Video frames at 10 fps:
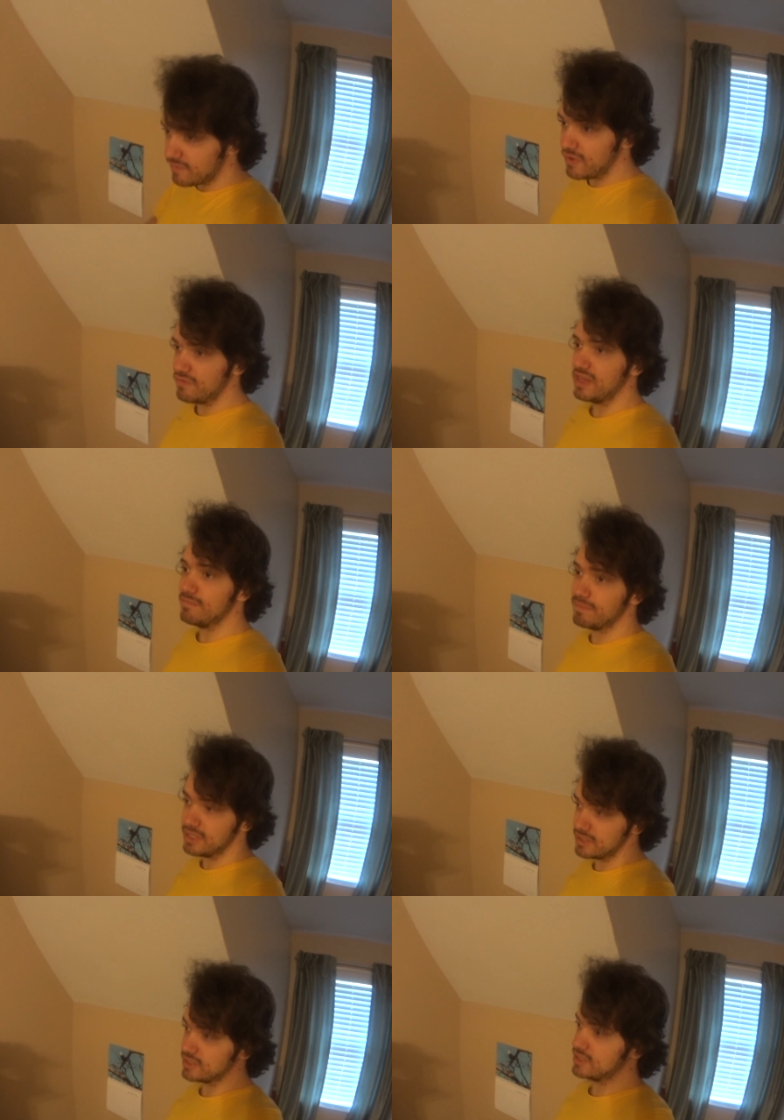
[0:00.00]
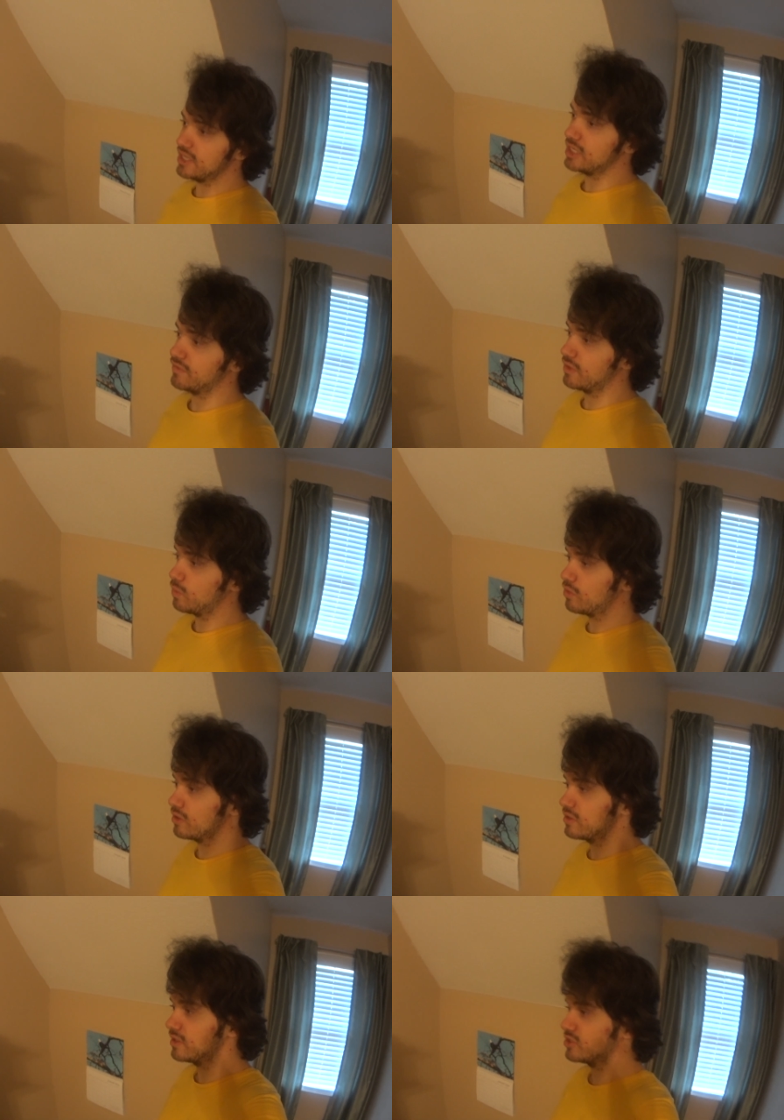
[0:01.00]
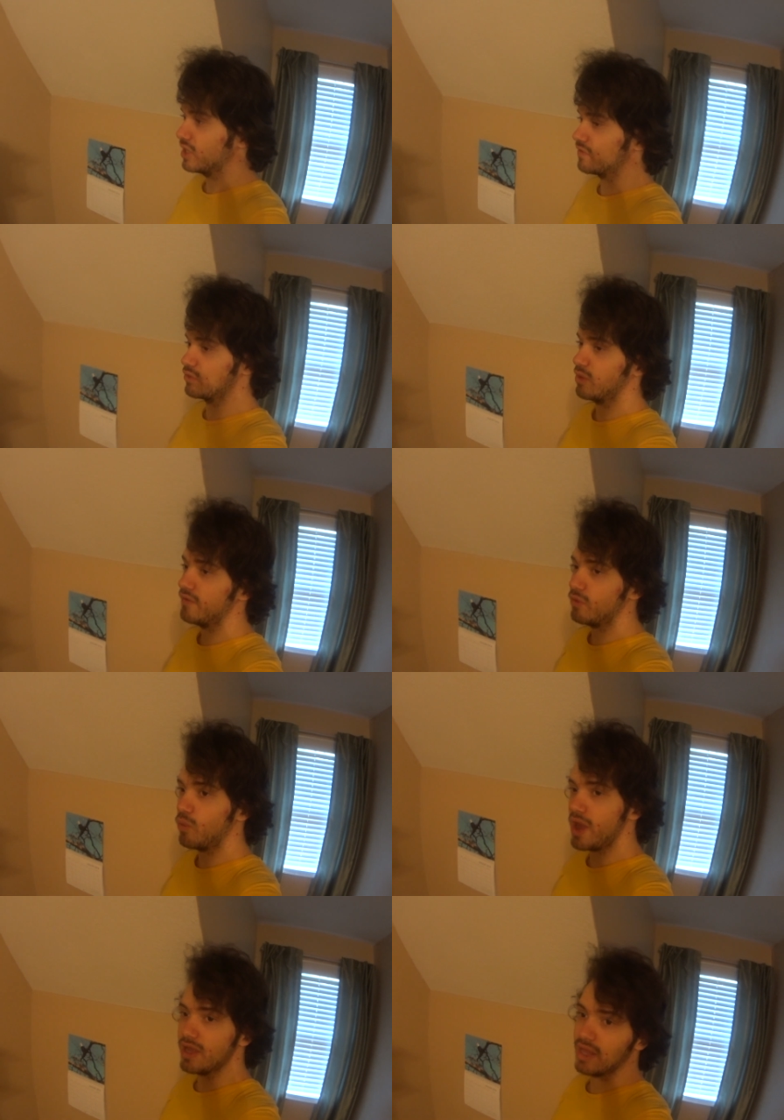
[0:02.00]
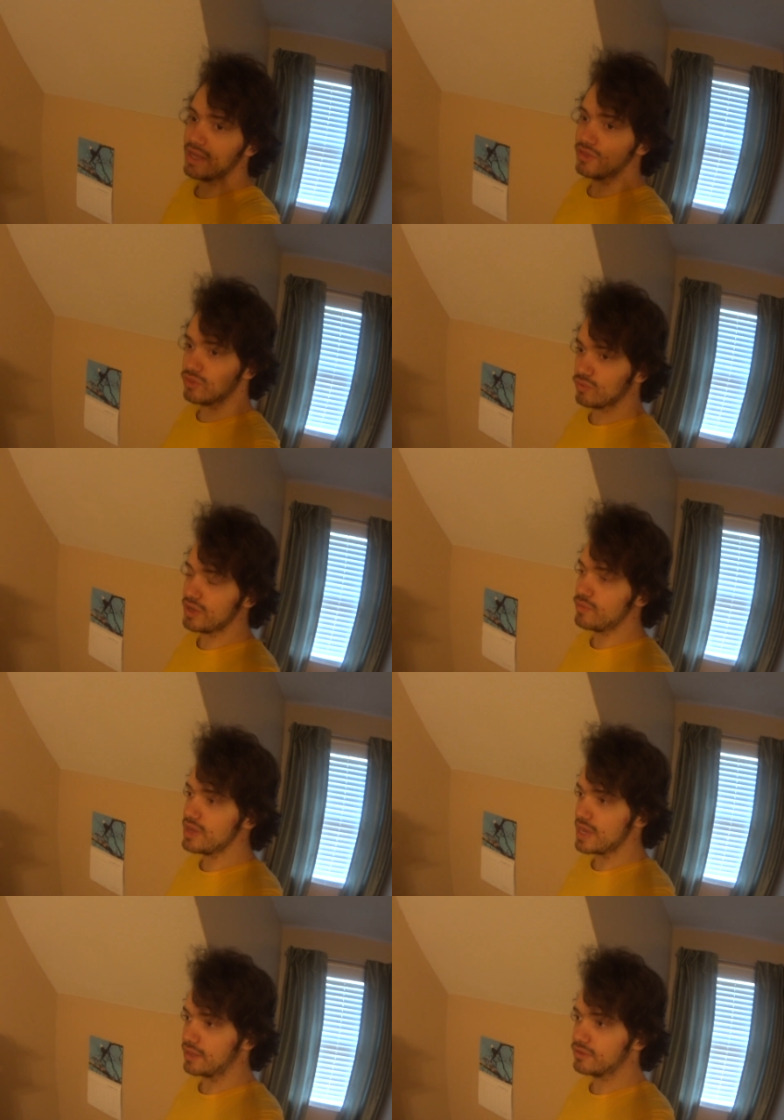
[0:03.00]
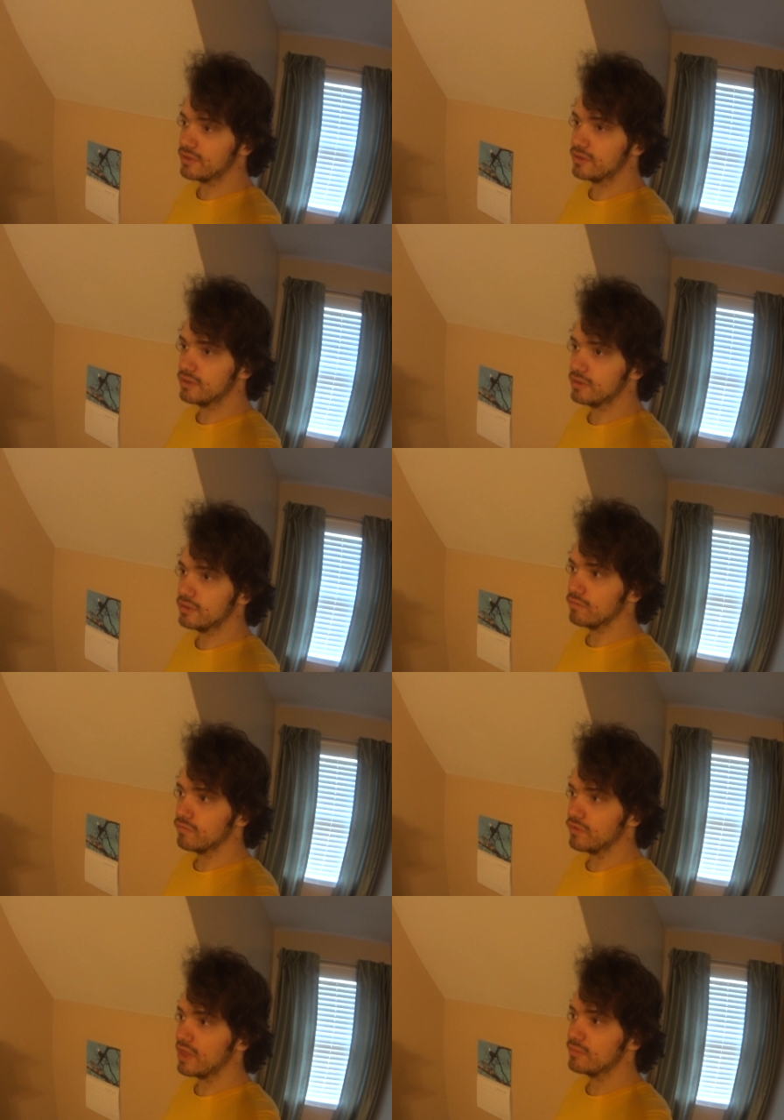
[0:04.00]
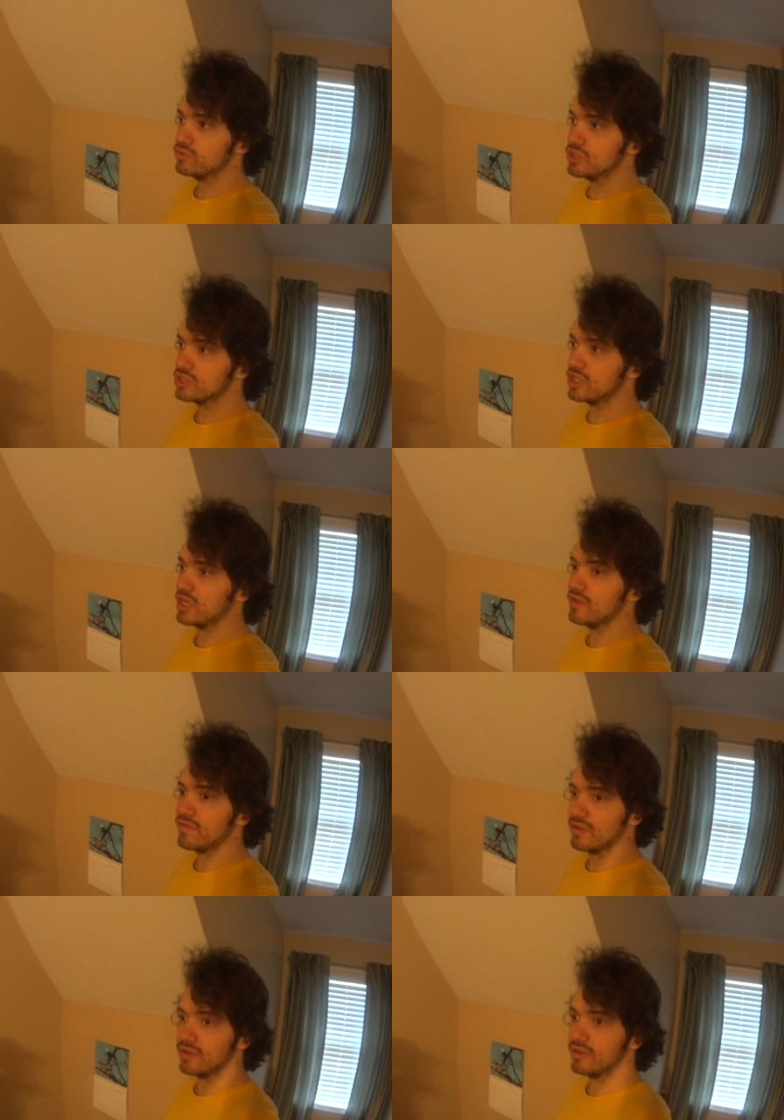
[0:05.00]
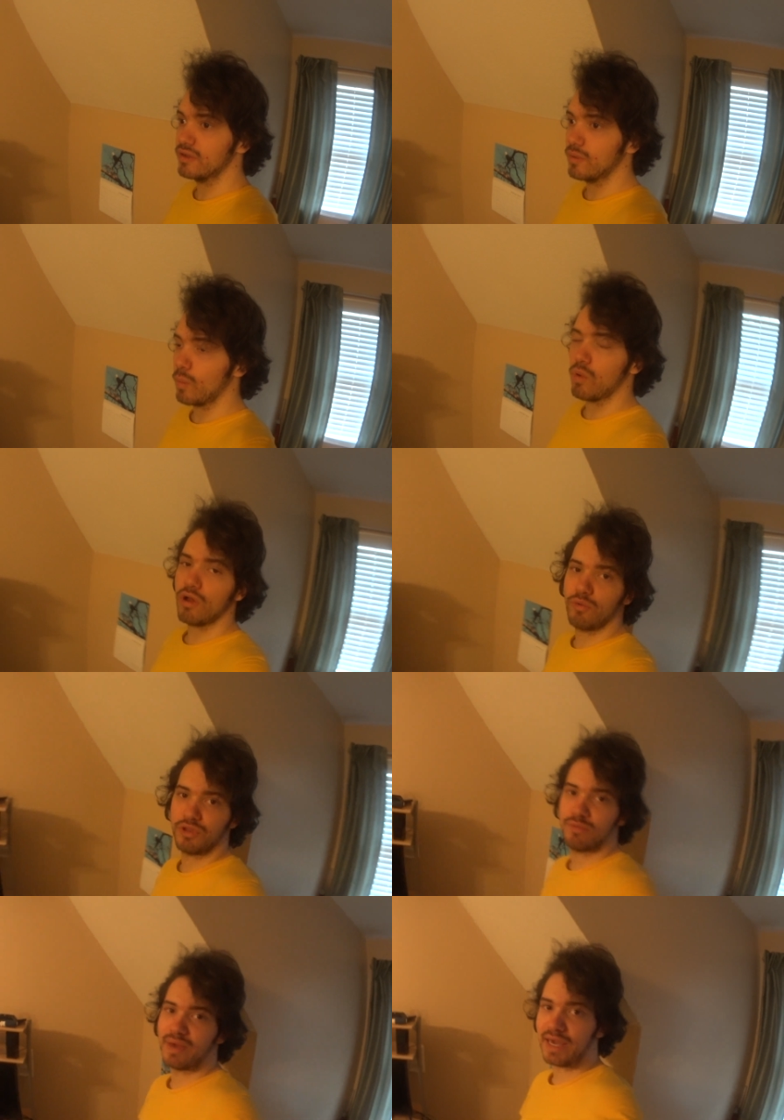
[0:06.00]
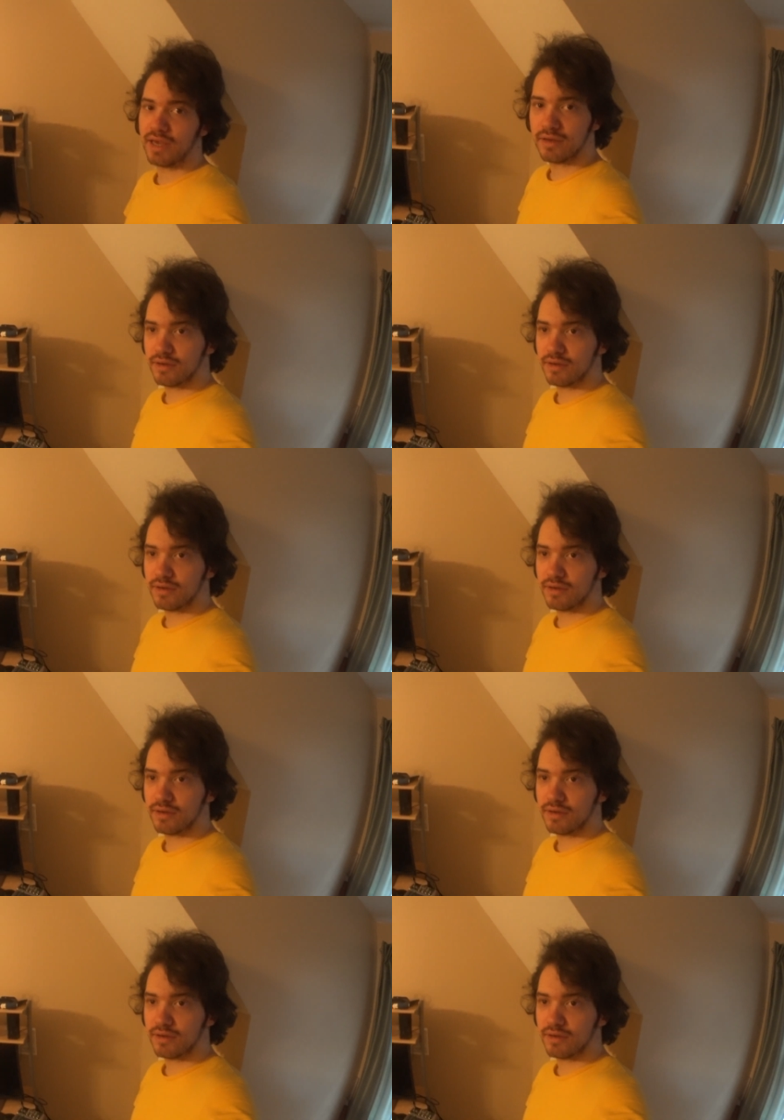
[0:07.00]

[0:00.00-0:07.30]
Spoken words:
15 business days for the warranty to transfer, so I have to wait like 3 weeks for them just to even work with me.